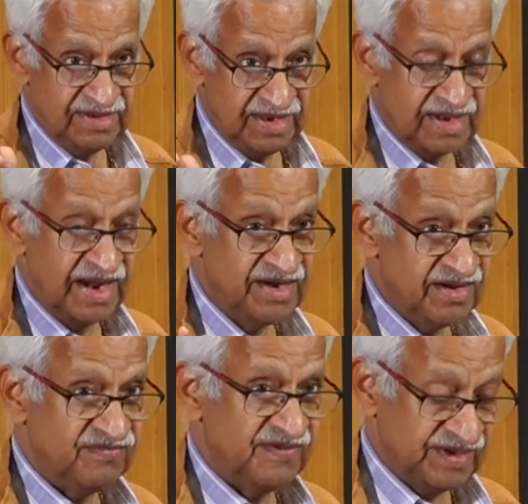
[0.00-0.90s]
the
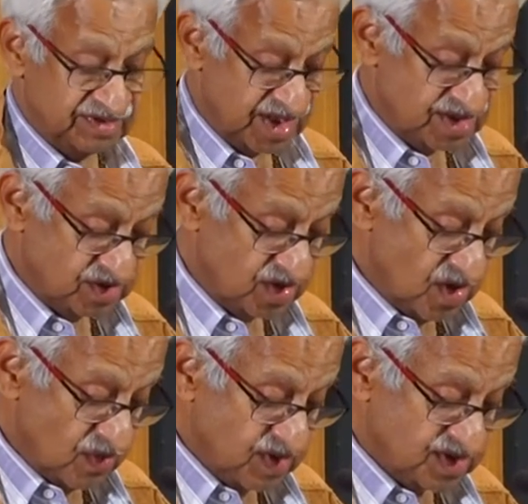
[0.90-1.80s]
kind of research
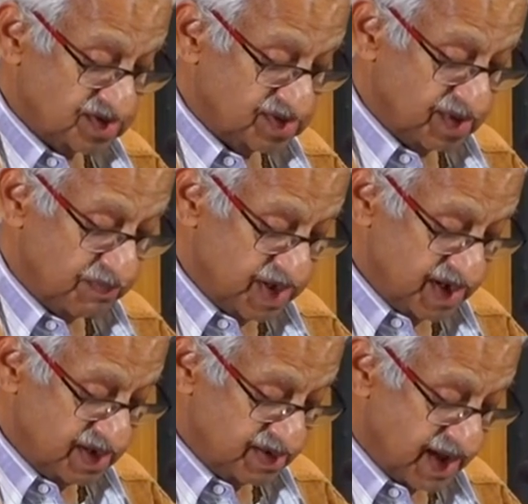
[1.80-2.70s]
which is being